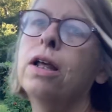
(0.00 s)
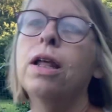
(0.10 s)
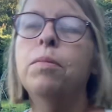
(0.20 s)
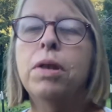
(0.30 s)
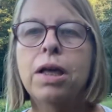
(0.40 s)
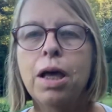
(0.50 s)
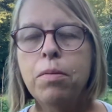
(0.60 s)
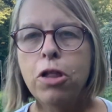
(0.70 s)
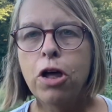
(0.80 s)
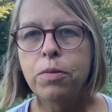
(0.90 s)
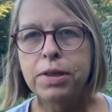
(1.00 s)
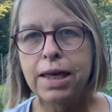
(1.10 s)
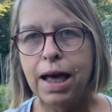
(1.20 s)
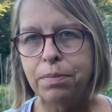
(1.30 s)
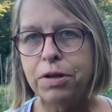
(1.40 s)
and I'm going to come along with
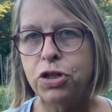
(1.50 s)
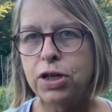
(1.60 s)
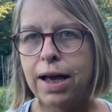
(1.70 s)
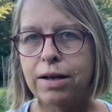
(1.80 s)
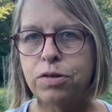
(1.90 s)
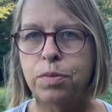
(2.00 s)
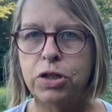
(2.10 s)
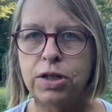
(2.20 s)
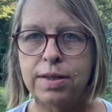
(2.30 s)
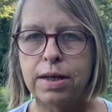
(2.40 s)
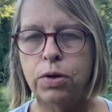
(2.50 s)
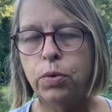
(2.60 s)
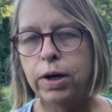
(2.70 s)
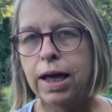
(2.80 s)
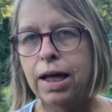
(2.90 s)
Captain Jack's, which is an
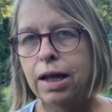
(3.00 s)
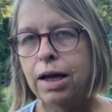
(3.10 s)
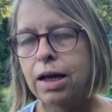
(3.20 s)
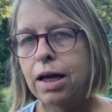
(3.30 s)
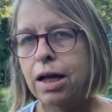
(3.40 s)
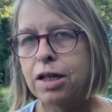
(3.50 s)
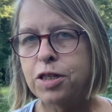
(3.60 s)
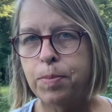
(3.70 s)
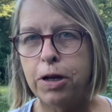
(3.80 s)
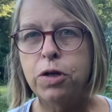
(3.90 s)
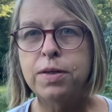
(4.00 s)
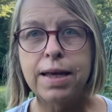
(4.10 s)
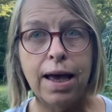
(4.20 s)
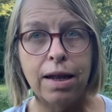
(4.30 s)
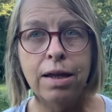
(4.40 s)
organic
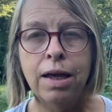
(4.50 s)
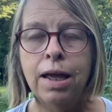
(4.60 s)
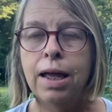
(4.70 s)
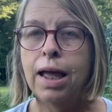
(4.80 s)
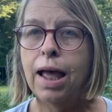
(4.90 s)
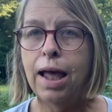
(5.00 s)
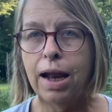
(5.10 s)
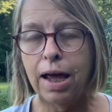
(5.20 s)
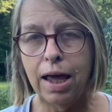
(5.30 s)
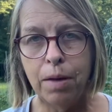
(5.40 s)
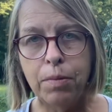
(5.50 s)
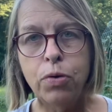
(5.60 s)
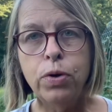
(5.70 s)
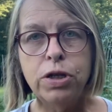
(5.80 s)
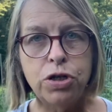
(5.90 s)
spinosad, and I am
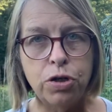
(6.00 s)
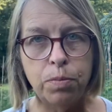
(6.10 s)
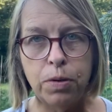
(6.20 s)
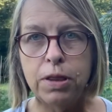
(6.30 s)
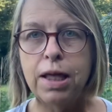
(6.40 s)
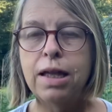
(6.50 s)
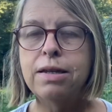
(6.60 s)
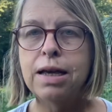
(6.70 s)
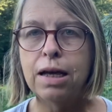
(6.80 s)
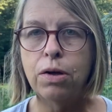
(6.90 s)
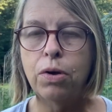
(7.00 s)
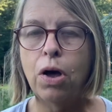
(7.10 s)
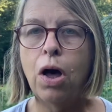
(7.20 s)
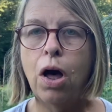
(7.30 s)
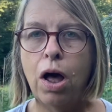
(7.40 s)
going to put that down
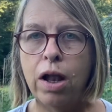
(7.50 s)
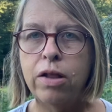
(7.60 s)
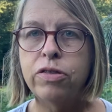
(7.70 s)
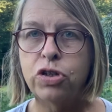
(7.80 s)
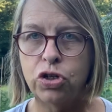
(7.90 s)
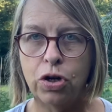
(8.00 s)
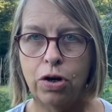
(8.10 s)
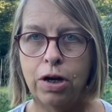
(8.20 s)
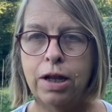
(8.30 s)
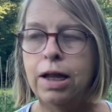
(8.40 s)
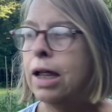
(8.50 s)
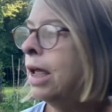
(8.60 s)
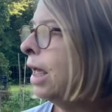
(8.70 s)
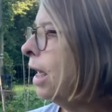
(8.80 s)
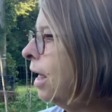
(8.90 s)
on the chard.
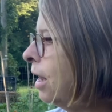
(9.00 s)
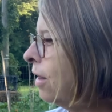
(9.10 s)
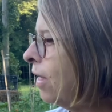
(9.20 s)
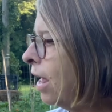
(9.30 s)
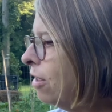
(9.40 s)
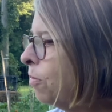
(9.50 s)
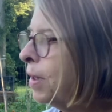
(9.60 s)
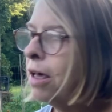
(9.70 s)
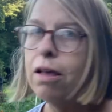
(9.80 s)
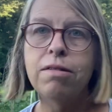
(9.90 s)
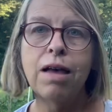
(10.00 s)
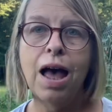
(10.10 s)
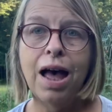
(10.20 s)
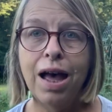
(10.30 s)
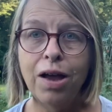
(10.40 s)
And that is because
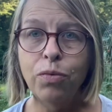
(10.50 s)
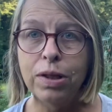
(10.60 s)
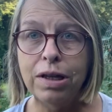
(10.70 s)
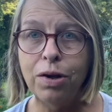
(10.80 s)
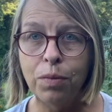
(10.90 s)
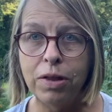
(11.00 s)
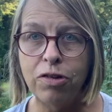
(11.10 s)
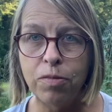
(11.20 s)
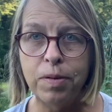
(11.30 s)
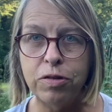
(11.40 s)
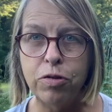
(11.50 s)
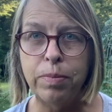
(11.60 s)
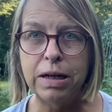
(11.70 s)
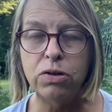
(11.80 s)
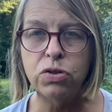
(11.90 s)
I really don't want those blister
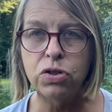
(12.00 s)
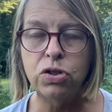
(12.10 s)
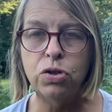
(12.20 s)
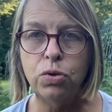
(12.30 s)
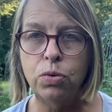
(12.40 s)
beetles to